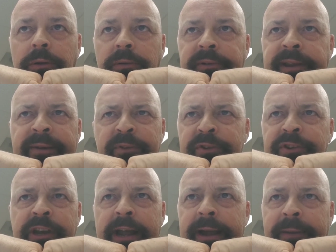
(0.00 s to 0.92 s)
Devil's
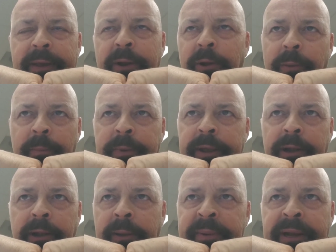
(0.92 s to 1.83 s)
Child, that whole
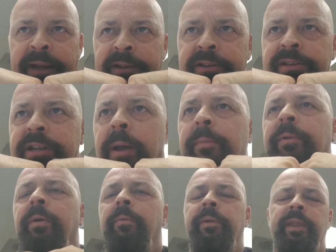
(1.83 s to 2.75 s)
middle. I mean, I just saw him
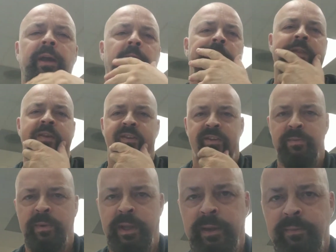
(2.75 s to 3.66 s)
do it when
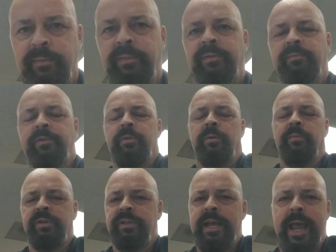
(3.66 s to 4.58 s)
they toured
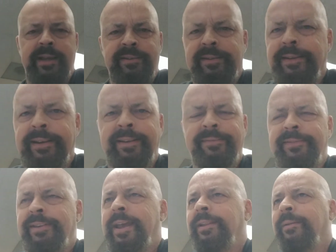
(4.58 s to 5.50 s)
with Saxon. He
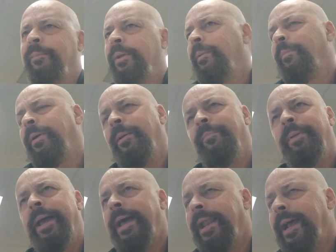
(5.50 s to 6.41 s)
sang the middle part
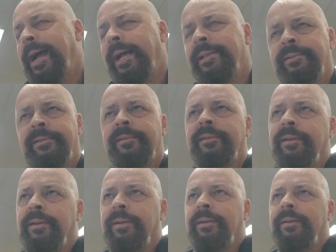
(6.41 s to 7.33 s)
badass.
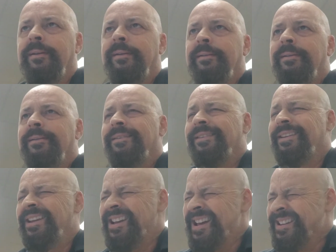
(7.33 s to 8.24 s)

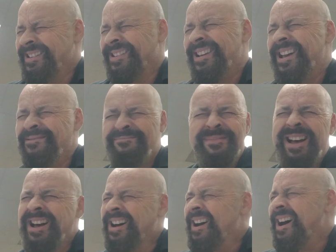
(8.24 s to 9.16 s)
You took
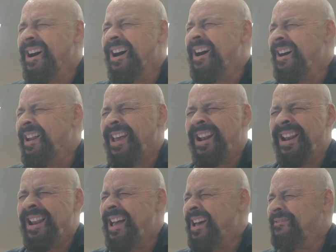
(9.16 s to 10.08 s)
my heart and
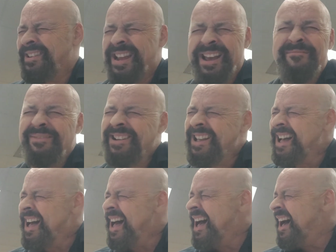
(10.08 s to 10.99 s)
loved it
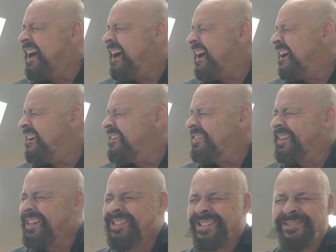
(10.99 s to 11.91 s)
blood
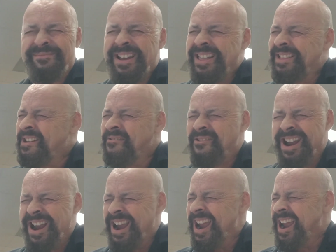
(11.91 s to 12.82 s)
and
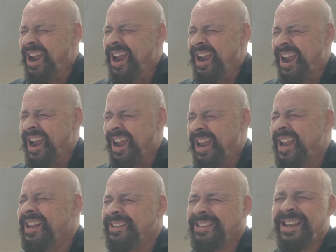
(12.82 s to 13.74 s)

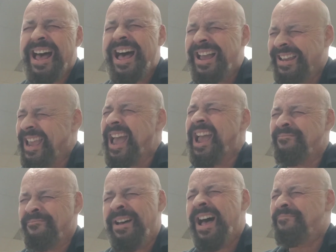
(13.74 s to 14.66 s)
smithereens. I gave
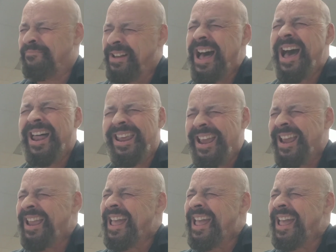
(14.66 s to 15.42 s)
my body